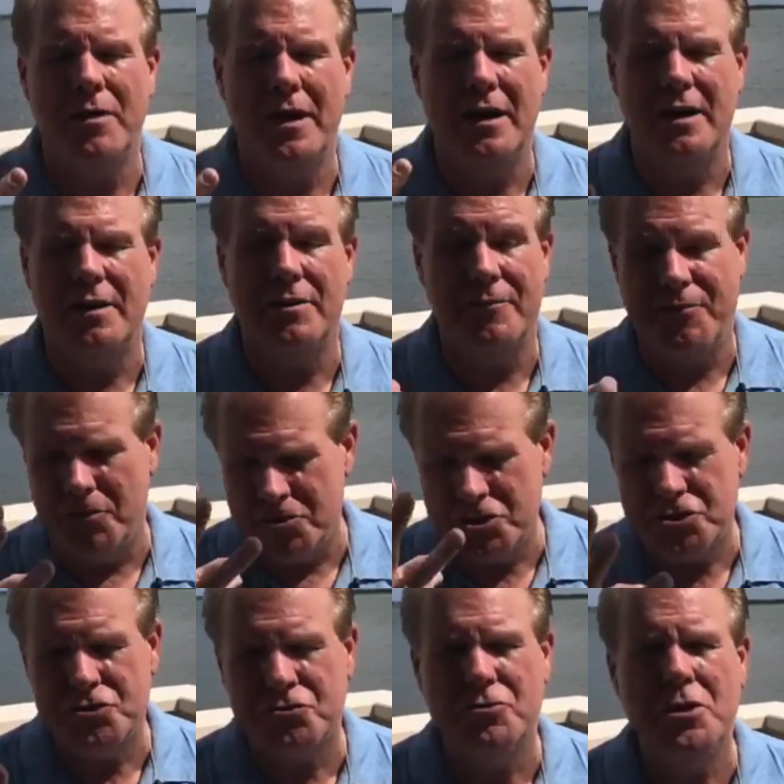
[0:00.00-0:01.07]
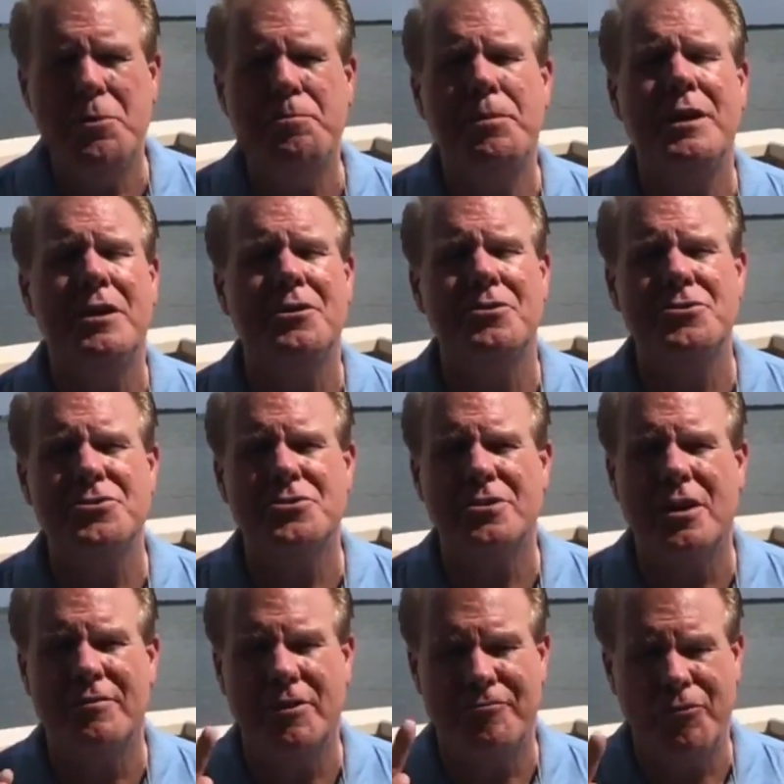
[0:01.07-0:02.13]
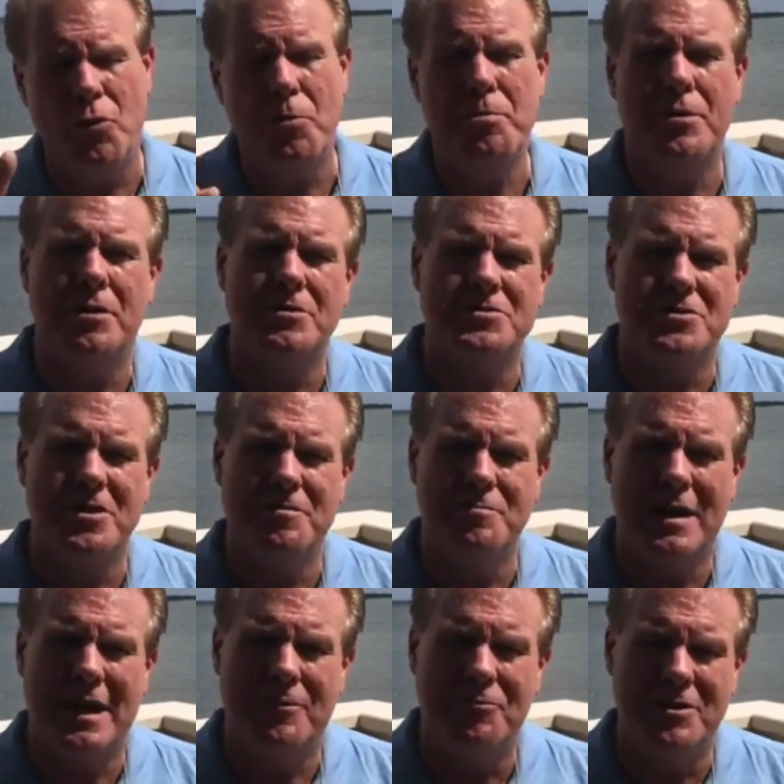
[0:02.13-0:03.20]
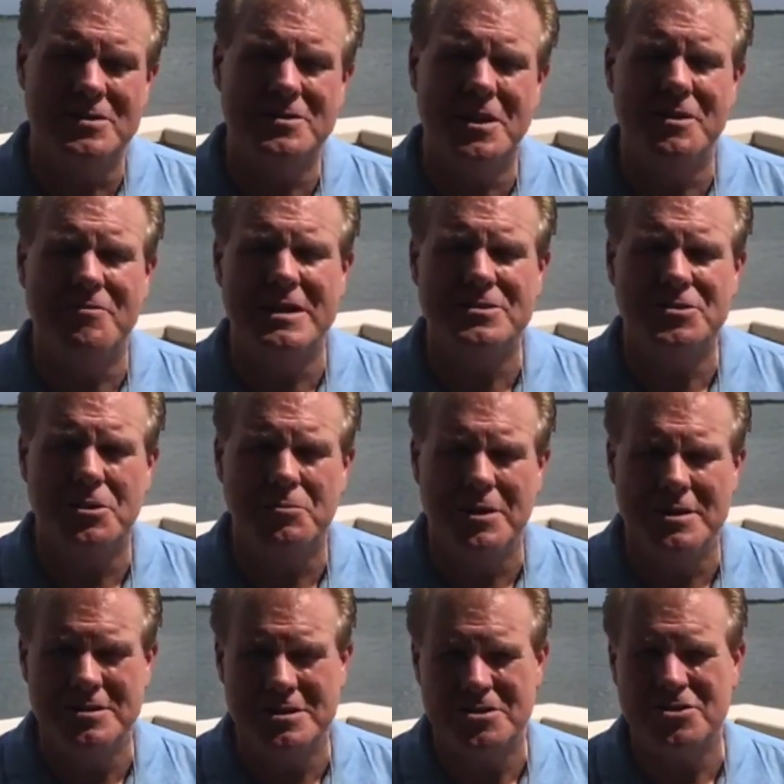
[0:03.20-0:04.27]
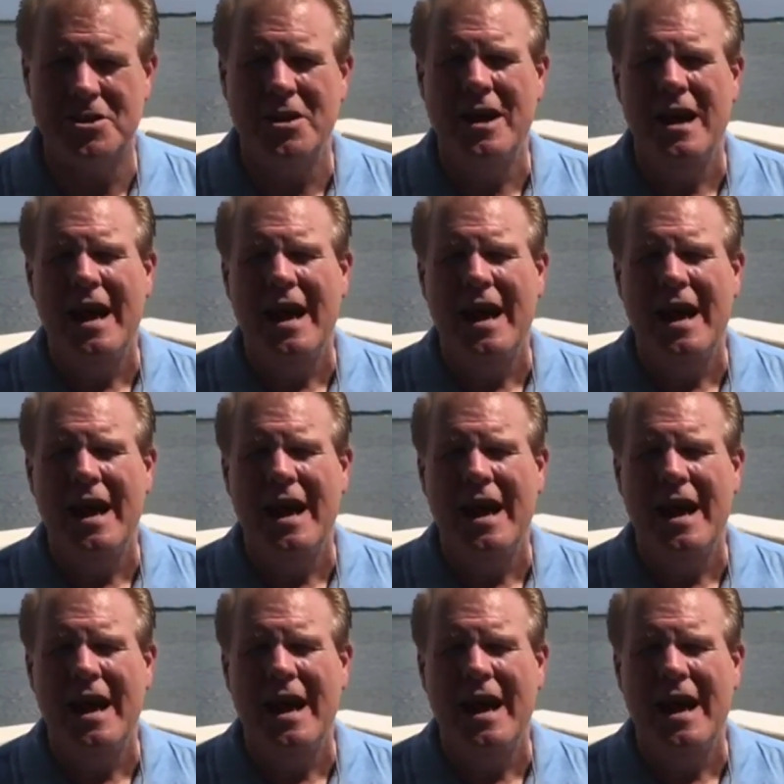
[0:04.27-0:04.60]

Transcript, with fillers: uh, the first three pillars of the four pillars of my real estate investing business